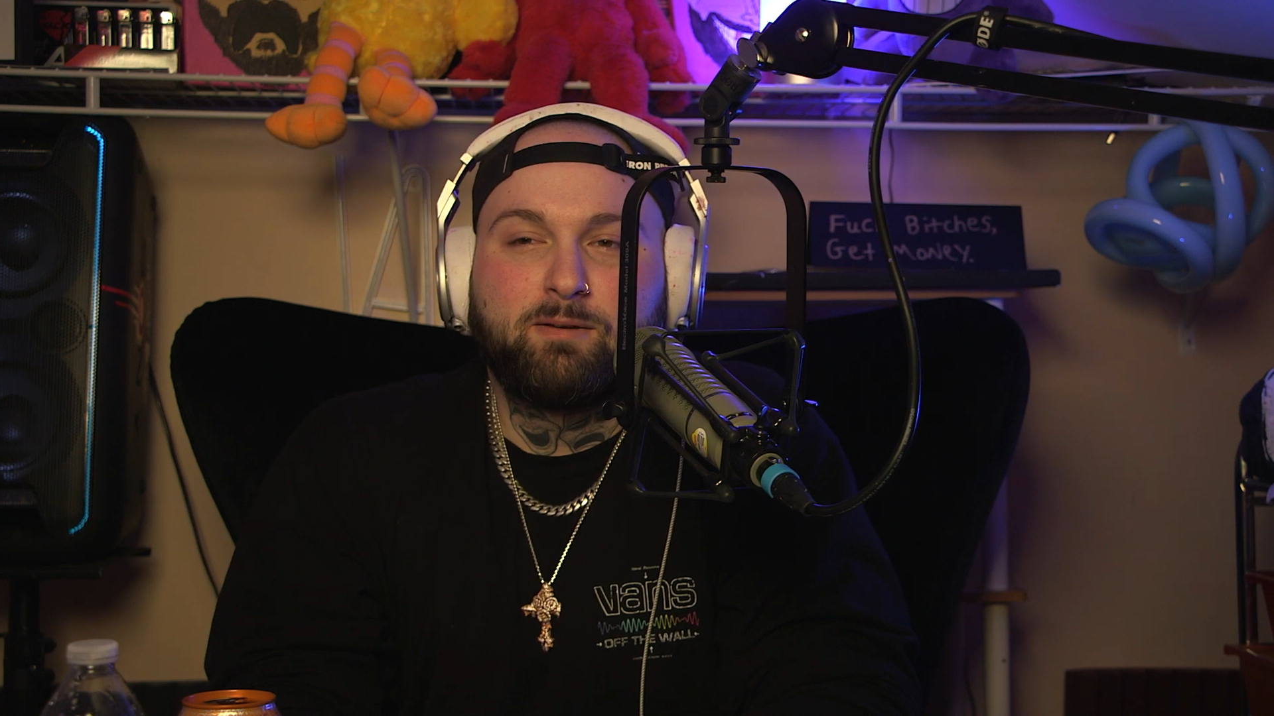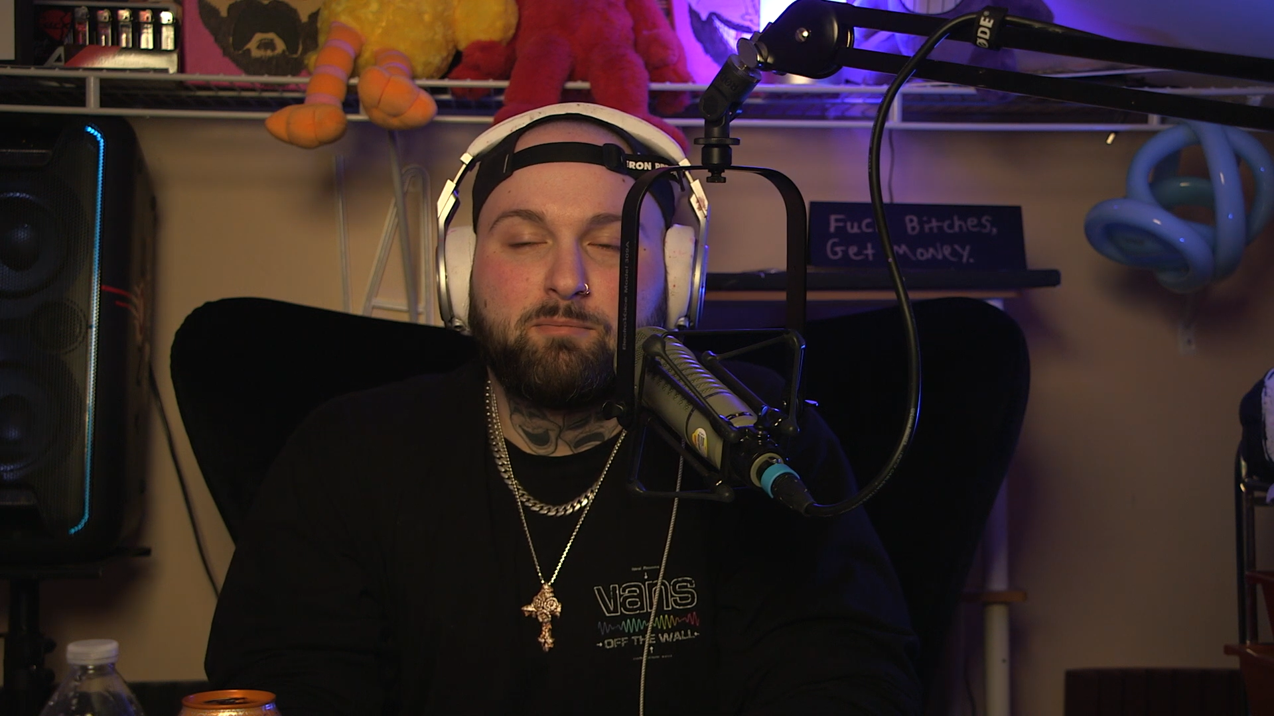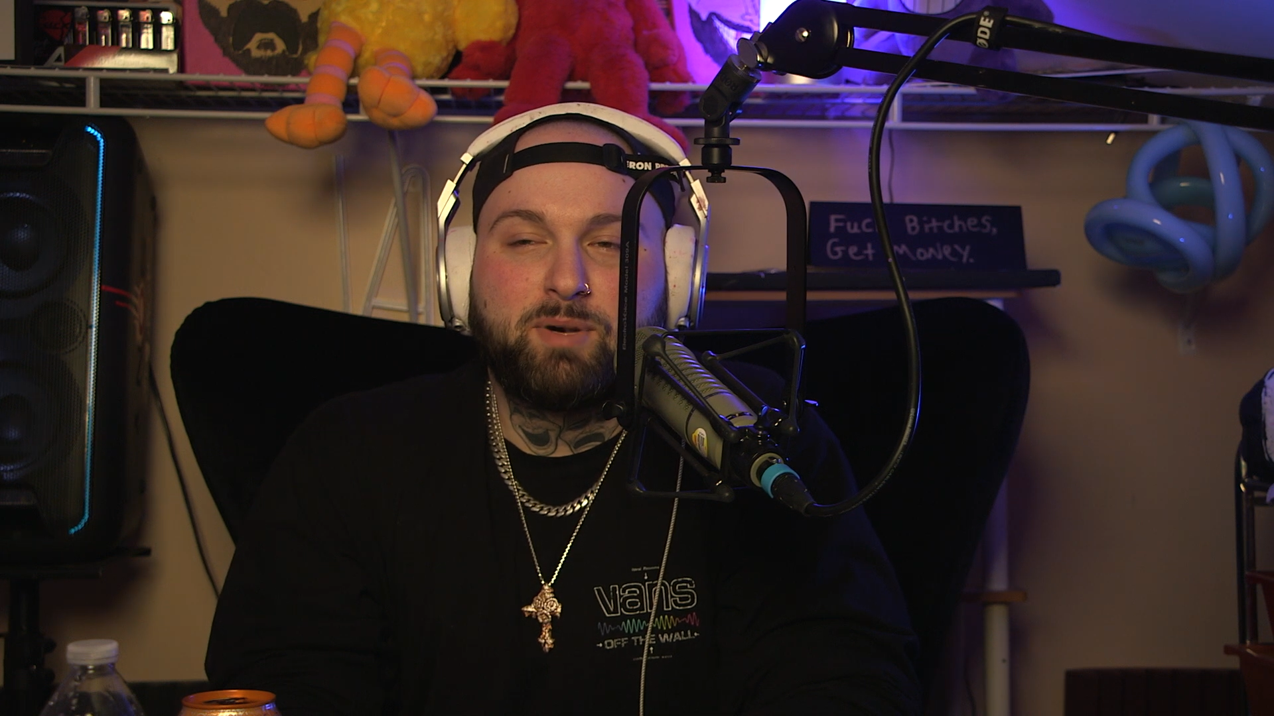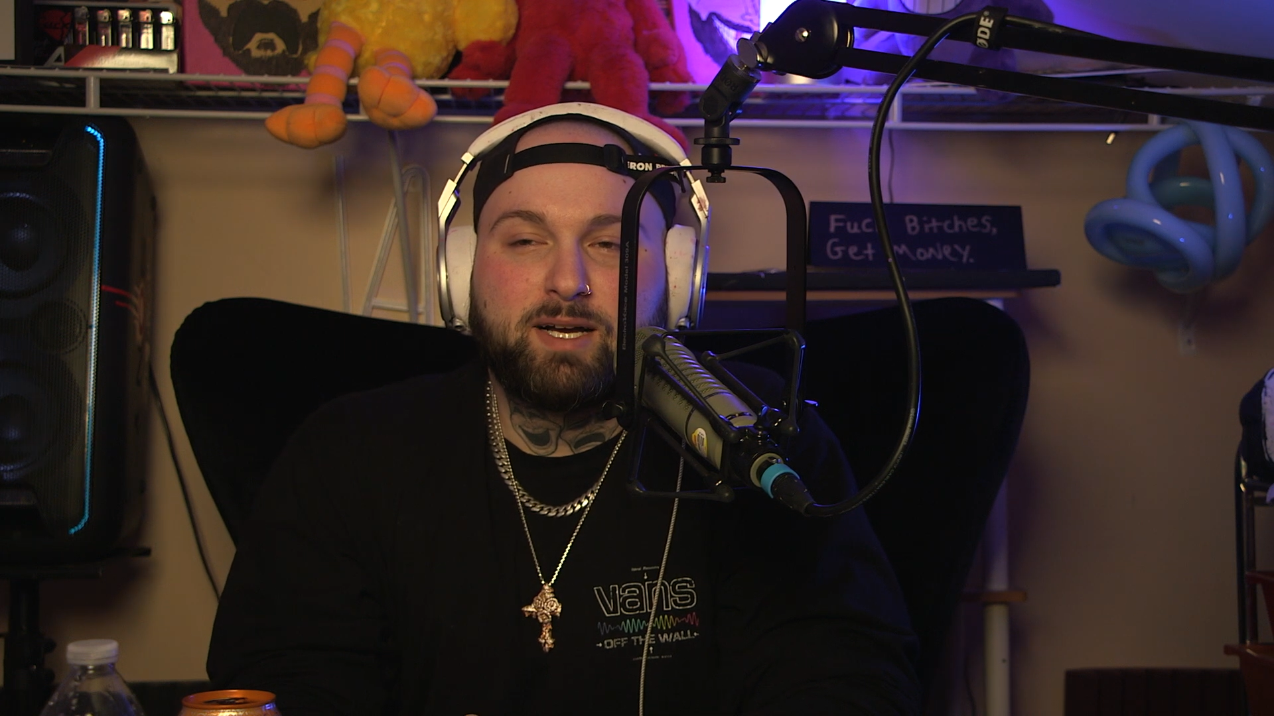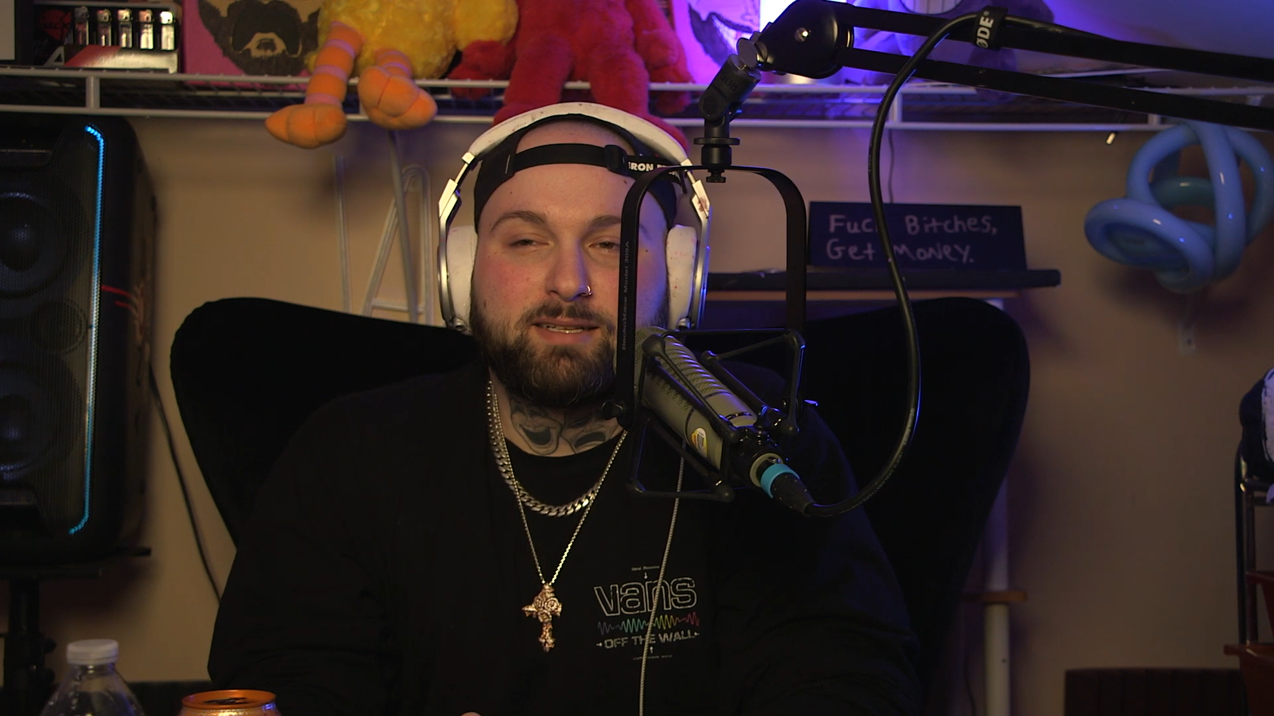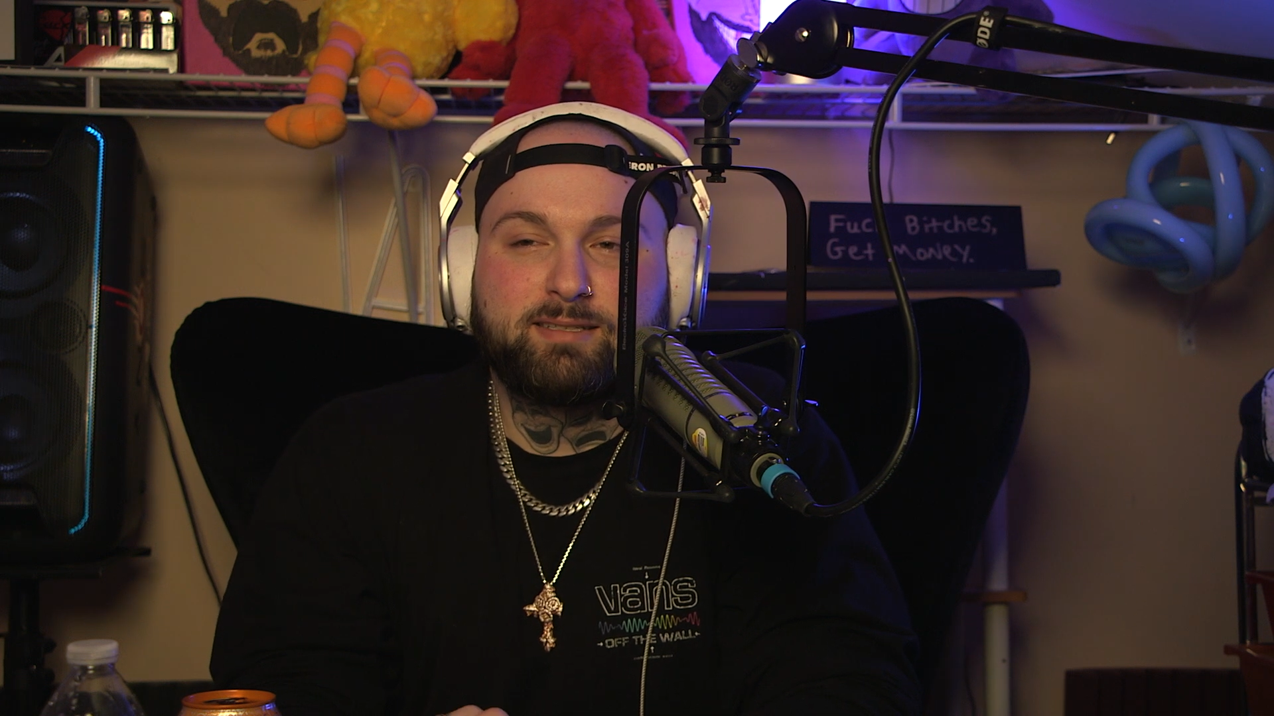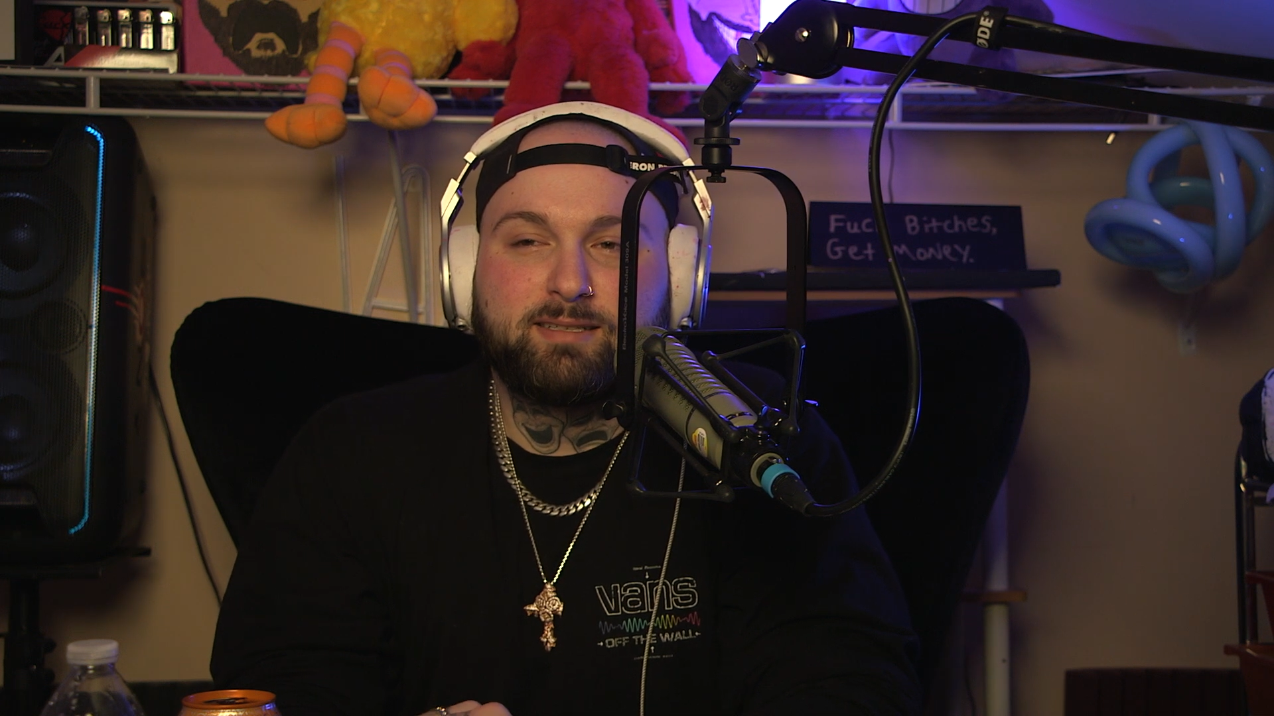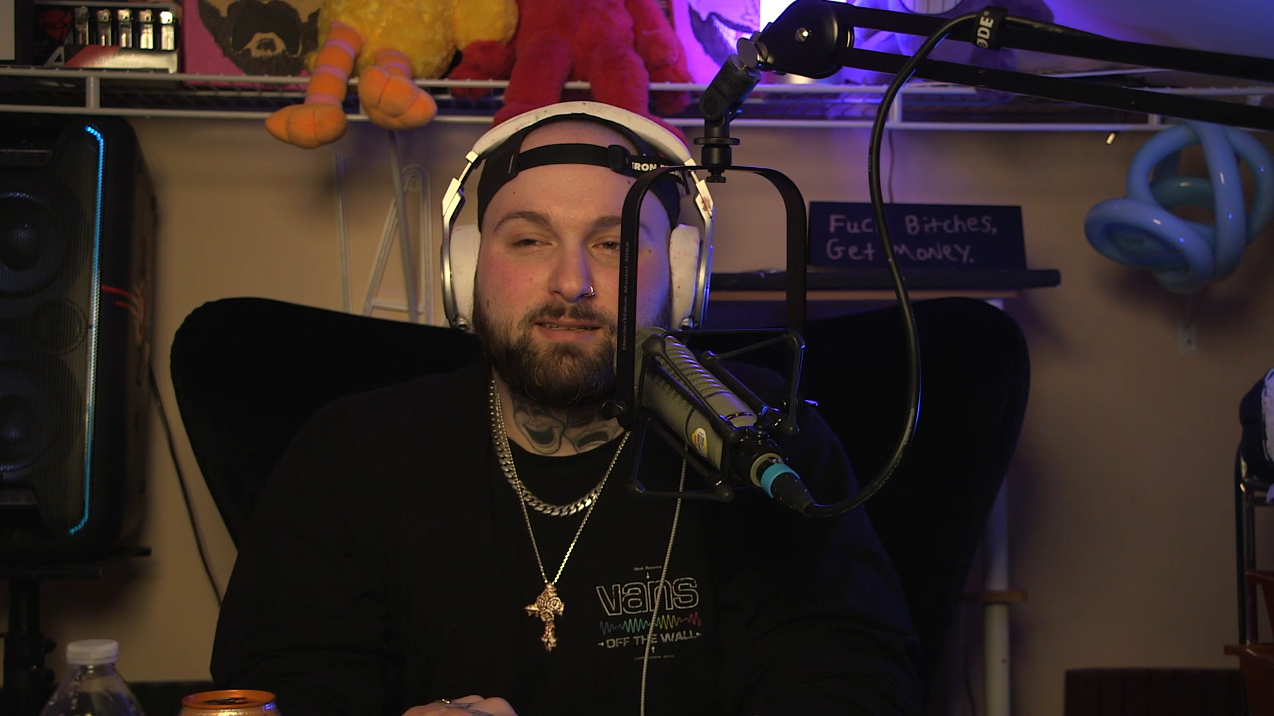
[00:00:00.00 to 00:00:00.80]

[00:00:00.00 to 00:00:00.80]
but